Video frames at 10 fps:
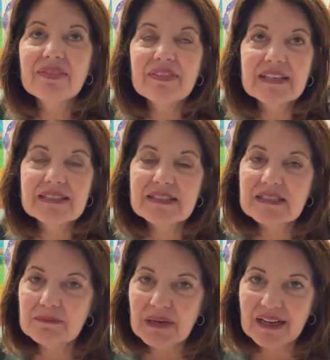And
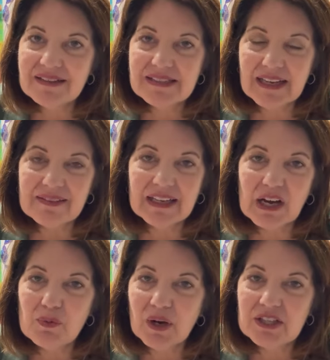this is the mindset
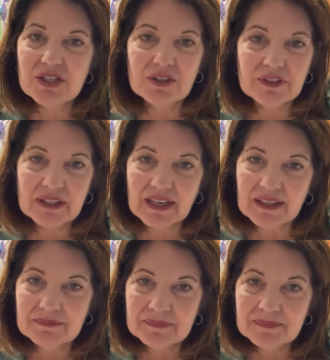that I want to
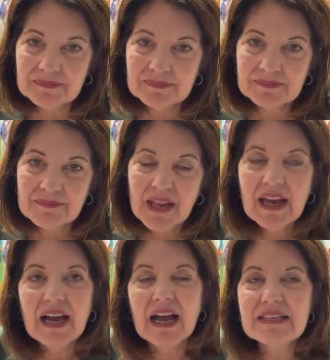overcome.
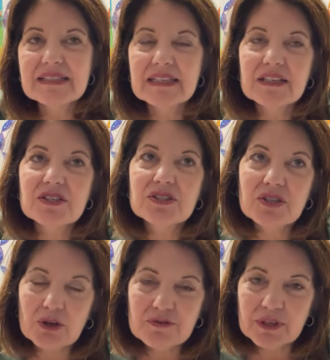I see it
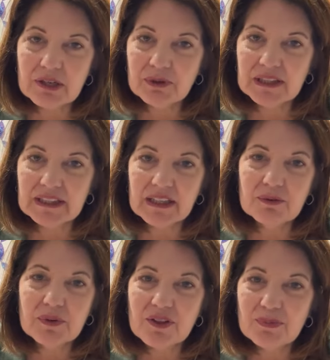so frequently
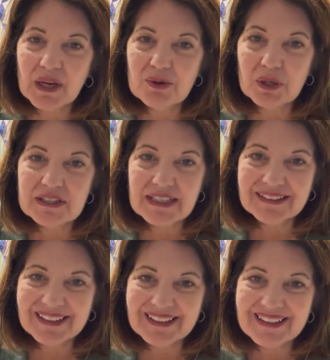with my quilting
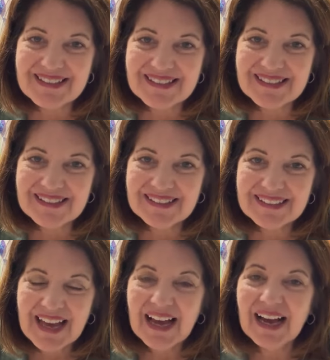ladies.
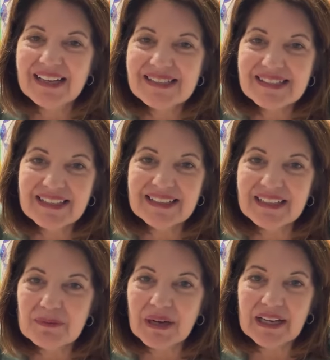I see it
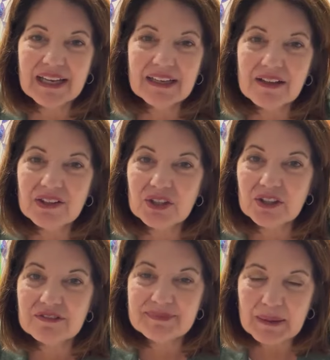in my Ahead of the
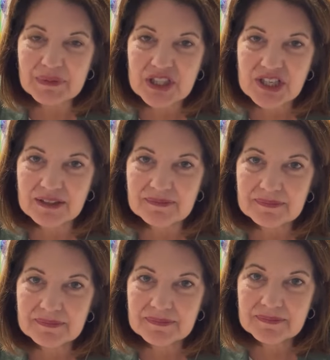Curve membership.
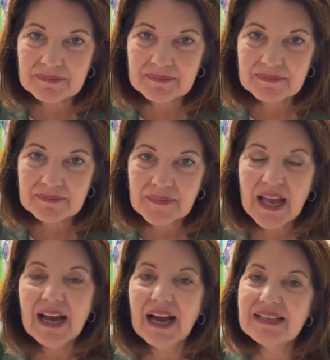
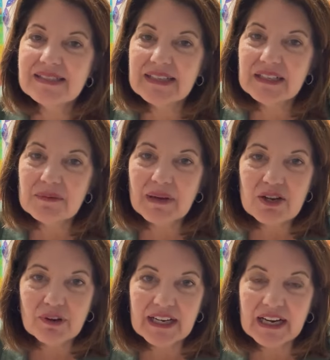I see it in my
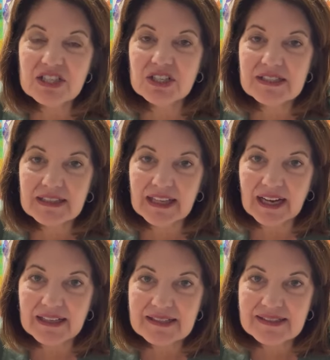gradations
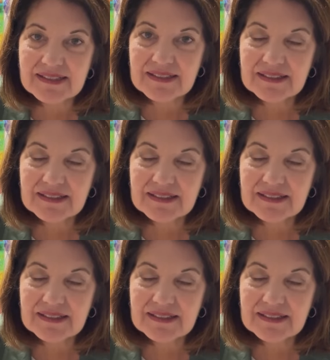class.